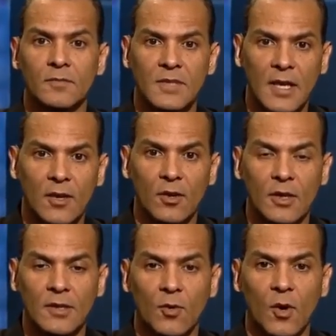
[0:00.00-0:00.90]
Take a
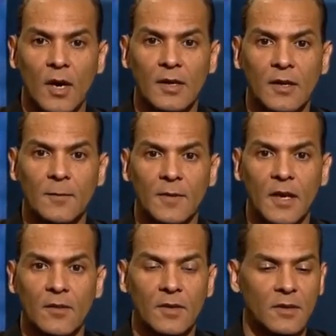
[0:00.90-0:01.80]
look at the quality that comes
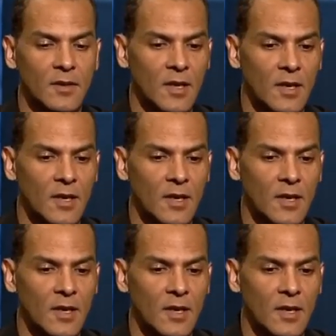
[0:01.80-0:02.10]
out of it.